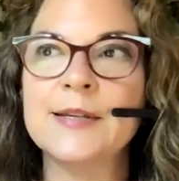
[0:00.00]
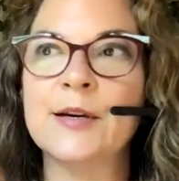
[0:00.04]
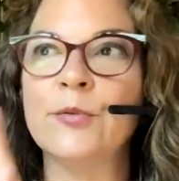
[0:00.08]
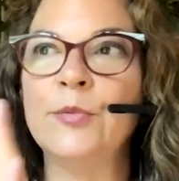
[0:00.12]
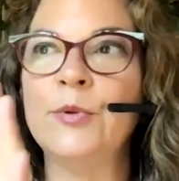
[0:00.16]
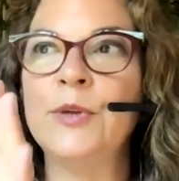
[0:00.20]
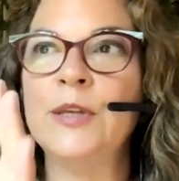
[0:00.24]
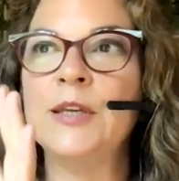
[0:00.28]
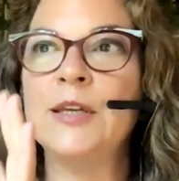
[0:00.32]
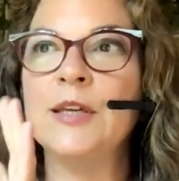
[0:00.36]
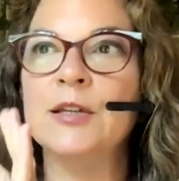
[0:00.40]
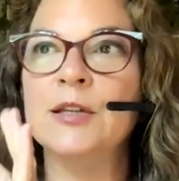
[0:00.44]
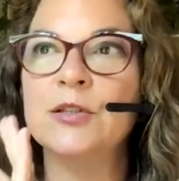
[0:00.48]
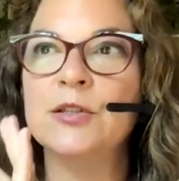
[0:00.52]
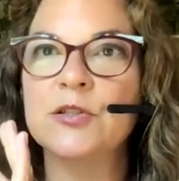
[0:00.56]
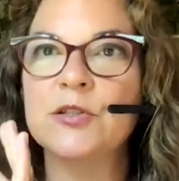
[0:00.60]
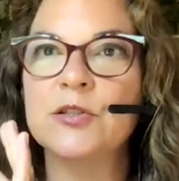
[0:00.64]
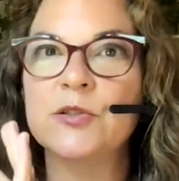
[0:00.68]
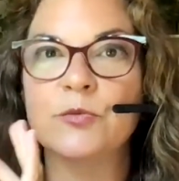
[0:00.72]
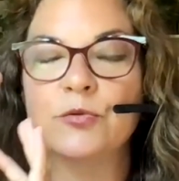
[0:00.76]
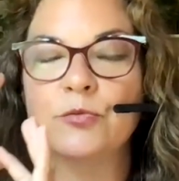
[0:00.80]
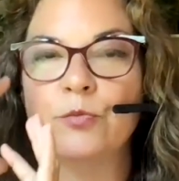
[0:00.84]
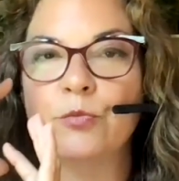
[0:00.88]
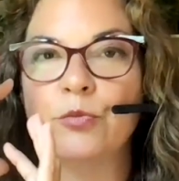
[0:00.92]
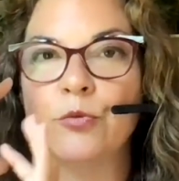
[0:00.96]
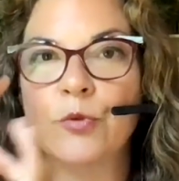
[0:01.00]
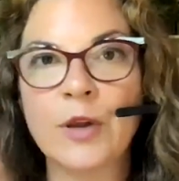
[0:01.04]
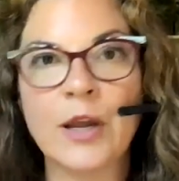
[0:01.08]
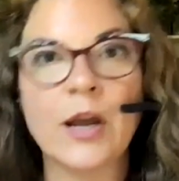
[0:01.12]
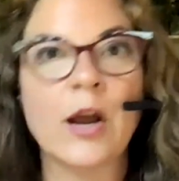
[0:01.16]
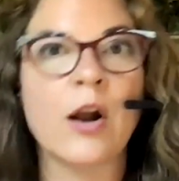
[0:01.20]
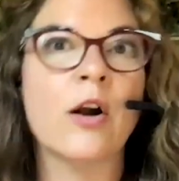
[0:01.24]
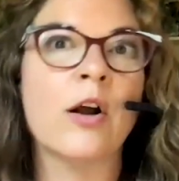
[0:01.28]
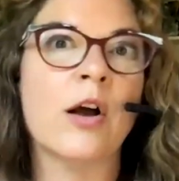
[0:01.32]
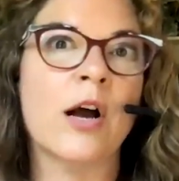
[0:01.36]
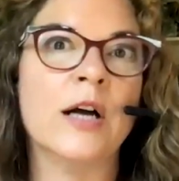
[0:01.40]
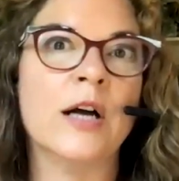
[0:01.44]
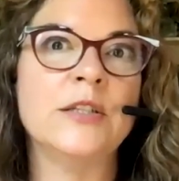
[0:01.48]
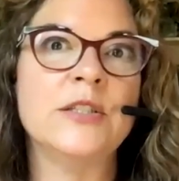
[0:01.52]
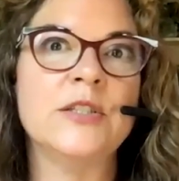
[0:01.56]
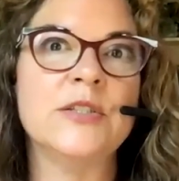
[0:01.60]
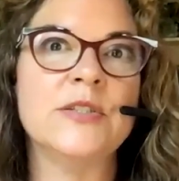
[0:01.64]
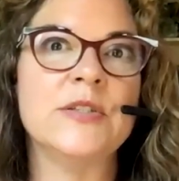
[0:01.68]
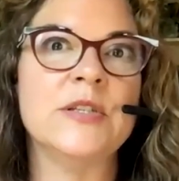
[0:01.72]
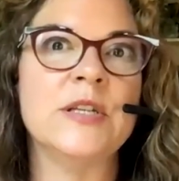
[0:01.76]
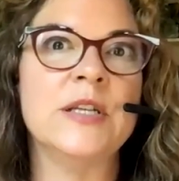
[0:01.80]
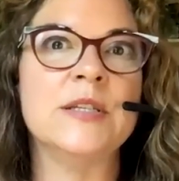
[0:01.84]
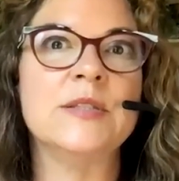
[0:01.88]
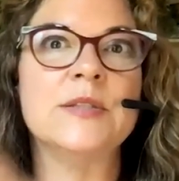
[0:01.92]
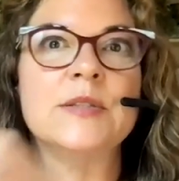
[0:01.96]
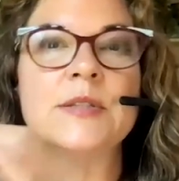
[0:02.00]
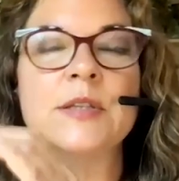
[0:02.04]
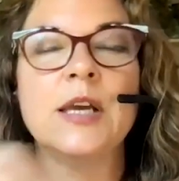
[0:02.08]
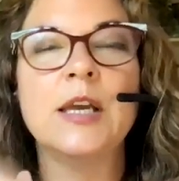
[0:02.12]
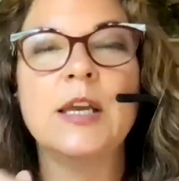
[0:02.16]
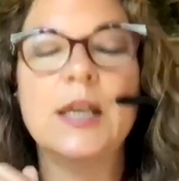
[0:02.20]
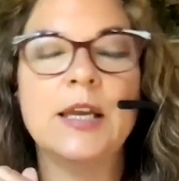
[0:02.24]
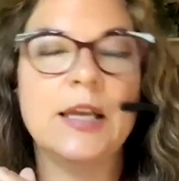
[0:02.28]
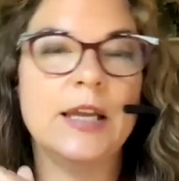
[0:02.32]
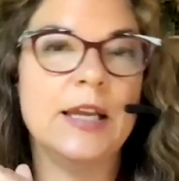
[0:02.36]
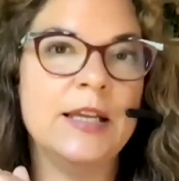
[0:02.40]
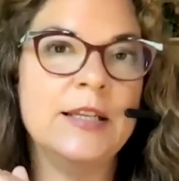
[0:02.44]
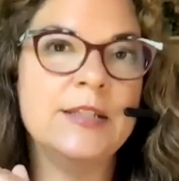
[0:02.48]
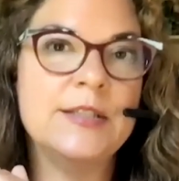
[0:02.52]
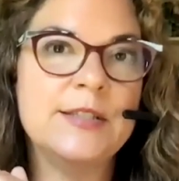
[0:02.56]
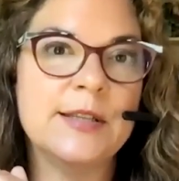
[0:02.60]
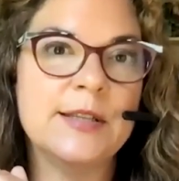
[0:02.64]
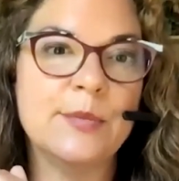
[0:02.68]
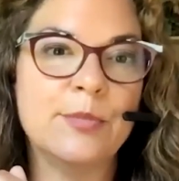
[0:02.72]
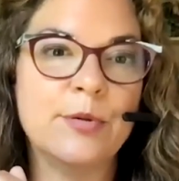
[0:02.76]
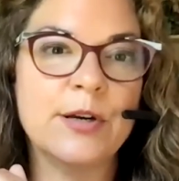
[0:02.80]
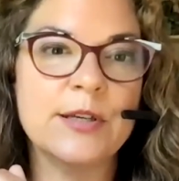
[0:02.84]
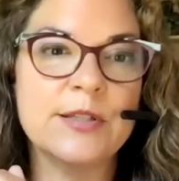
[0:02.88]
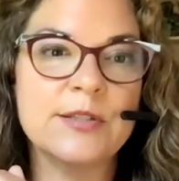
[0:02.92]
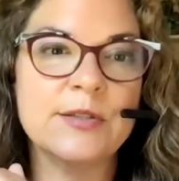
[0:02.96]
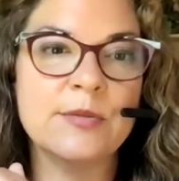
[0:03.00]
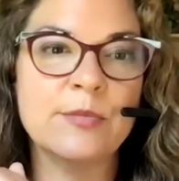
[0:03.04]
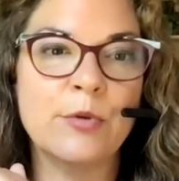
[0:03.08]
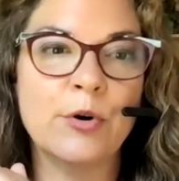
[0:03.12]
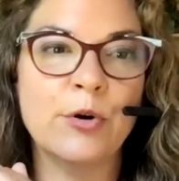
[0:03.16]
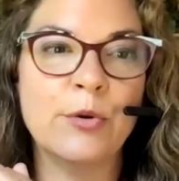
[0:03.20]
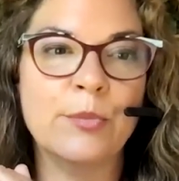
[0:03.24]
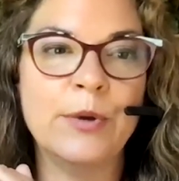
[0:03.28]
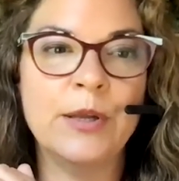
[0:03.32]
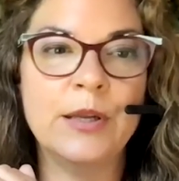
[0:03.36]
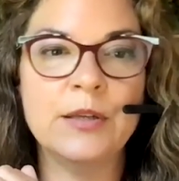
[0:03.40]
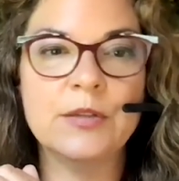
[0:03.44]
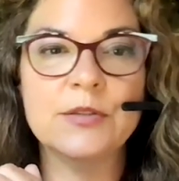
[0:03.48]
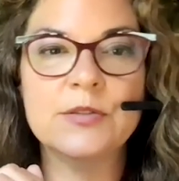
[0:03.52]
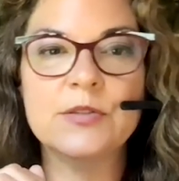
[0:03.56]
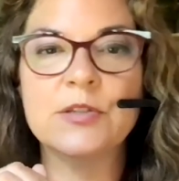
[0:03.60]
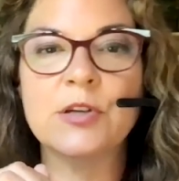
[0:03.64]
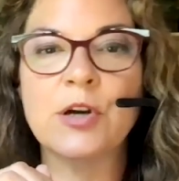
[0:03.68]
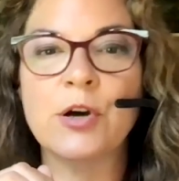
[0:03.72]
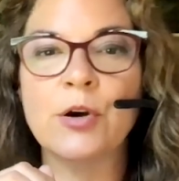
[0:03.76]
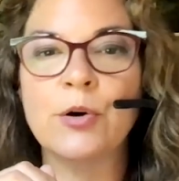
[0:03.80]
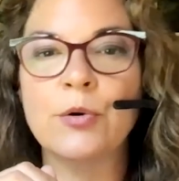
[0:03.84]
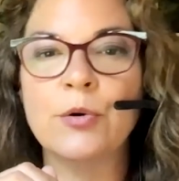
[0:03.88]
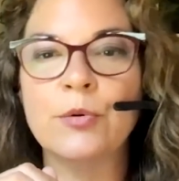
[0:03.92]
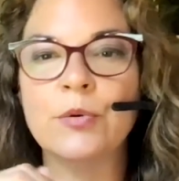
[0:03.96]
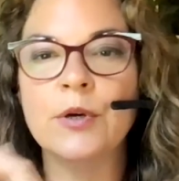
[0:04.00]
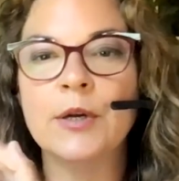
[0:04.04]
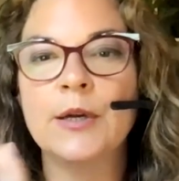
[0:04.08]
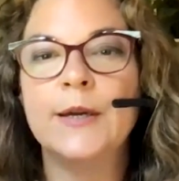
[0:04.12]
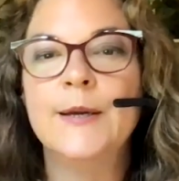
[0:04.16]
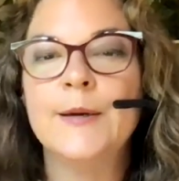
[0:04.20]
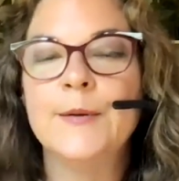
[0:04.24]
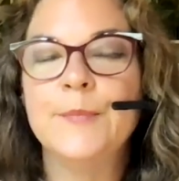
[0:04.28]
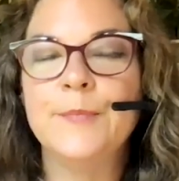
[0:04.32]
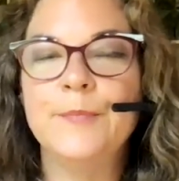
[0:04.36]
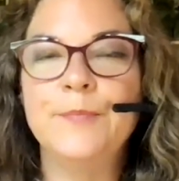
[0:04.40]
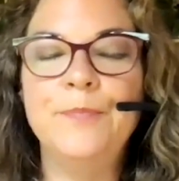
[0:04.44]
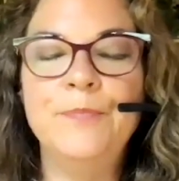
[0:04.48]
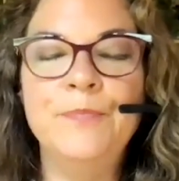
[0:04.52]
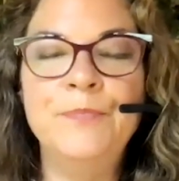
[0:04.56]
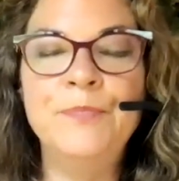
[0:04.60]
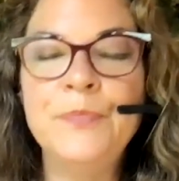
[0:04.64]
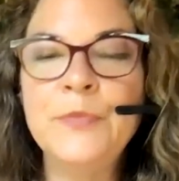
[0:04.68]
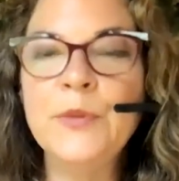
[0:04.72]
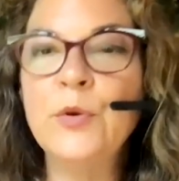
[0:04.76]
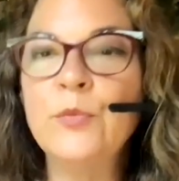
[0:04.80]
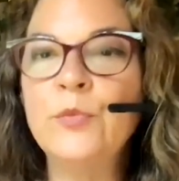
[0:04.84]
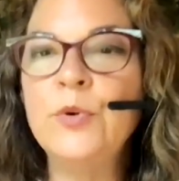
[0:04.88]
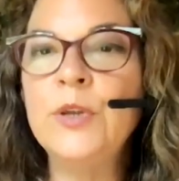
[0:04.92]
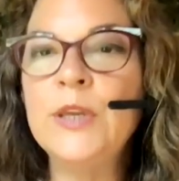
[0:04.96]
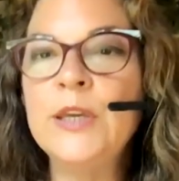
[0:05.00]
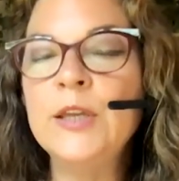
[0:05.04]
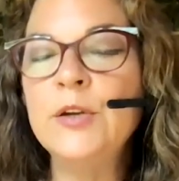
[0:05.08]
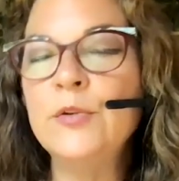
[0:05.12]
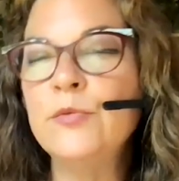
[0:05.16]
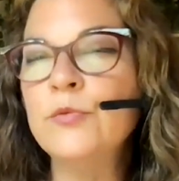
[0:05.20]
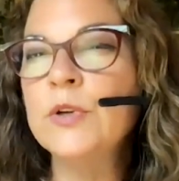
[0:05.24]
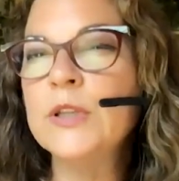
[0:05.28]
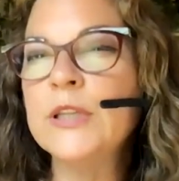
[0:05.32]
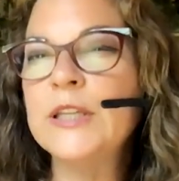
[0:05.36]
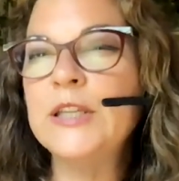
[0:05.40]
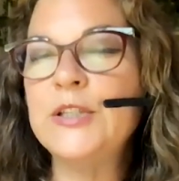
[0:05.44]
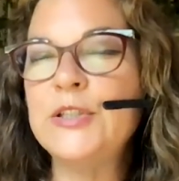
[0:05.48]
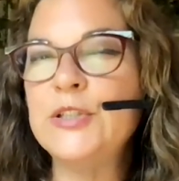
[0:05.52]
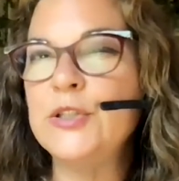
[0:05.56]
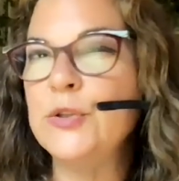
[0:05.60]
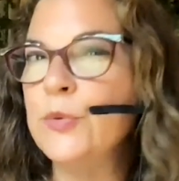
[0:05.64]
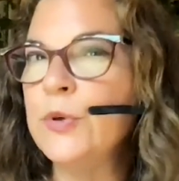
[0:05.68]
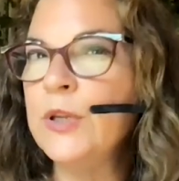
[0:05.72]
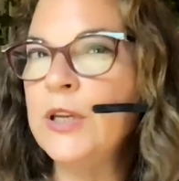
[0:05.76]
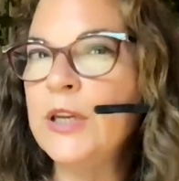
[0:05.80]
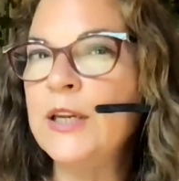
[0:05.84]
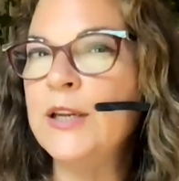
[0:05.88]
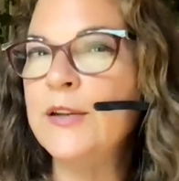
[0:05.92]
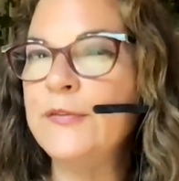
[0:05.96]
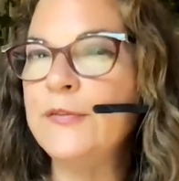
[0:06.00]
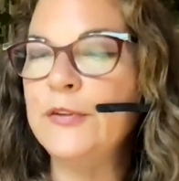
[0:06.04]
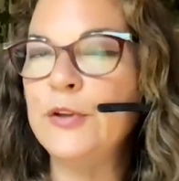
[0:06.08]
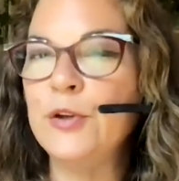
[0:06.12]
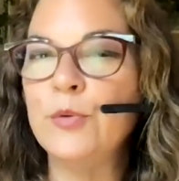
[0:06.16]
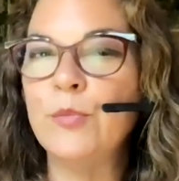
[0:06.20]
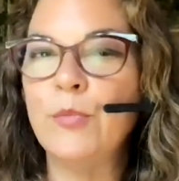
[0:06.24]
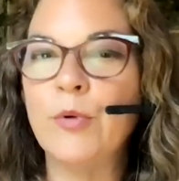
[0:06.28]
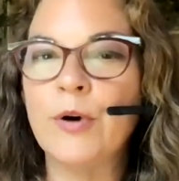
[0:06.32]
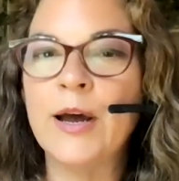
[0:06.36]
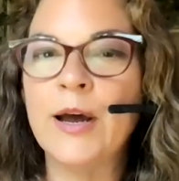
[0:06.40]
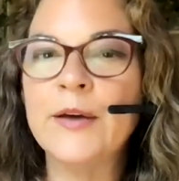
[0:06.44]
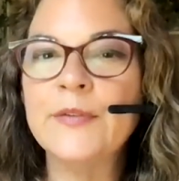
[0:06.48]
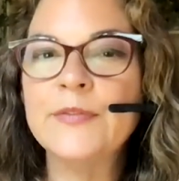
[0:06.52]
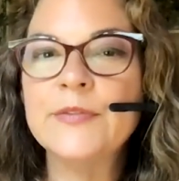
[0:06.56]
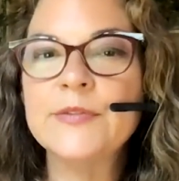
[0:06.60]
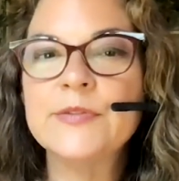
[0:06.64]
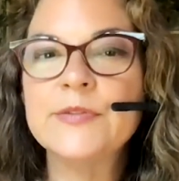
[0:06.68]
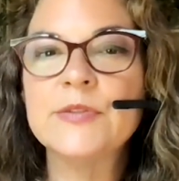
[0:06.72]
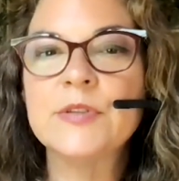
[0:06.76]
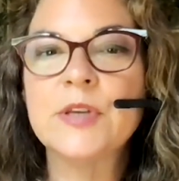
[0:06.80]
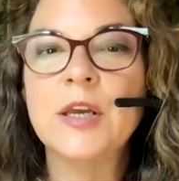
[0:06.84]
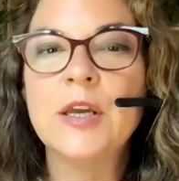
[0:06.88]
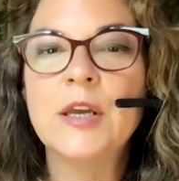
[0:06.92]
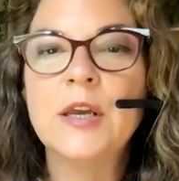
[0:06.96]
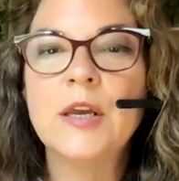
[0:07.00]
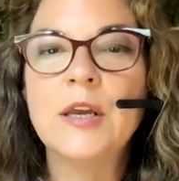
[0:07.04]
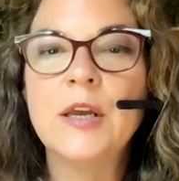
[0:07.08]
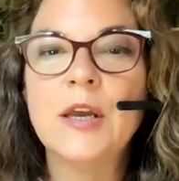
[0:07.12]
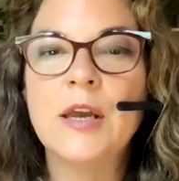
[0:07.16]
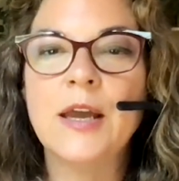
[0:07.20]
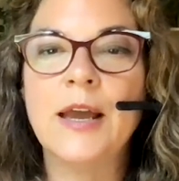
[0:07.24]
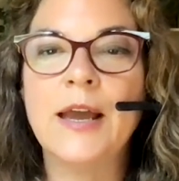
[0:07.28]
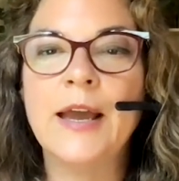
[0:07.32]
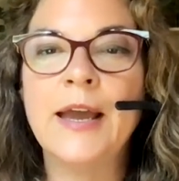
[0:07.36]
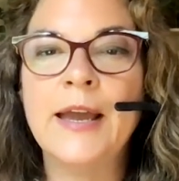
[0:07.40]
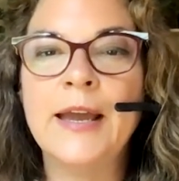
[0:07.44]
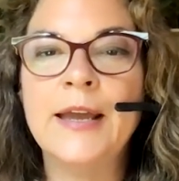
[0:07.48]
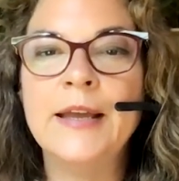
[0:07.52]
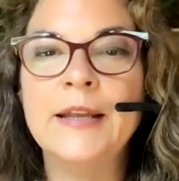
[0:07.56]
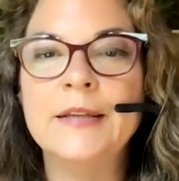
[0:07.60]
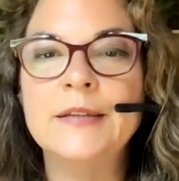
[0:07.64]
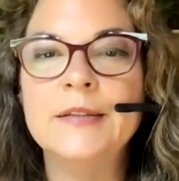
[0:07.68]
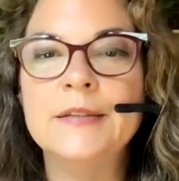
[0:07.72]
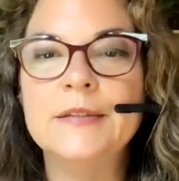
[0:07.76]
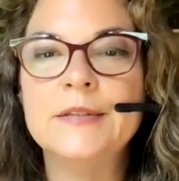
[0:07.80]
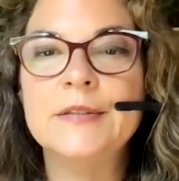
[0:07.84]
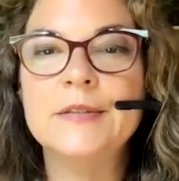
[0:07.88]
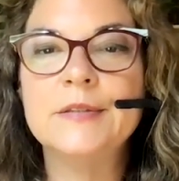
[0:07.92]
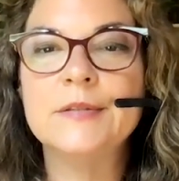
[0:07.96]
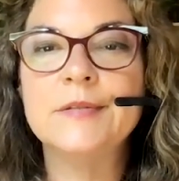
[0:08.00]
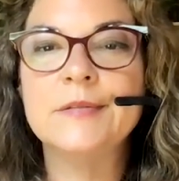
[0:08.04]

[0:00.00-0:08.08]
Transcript: that we can just bring our consciousness into the present moment. So we can really do it in a few breaths, and